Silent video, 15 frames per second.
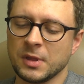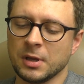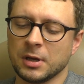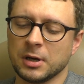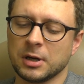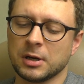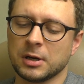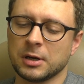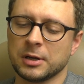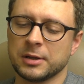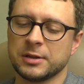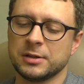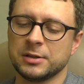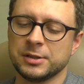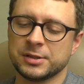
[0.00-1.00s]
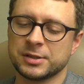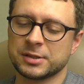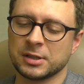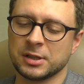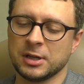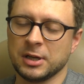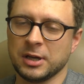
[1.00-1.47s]
uh, there
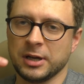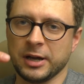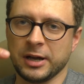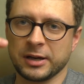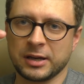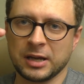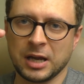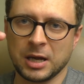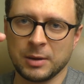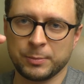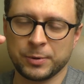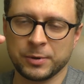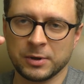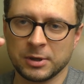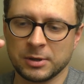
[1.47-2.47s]
is a gap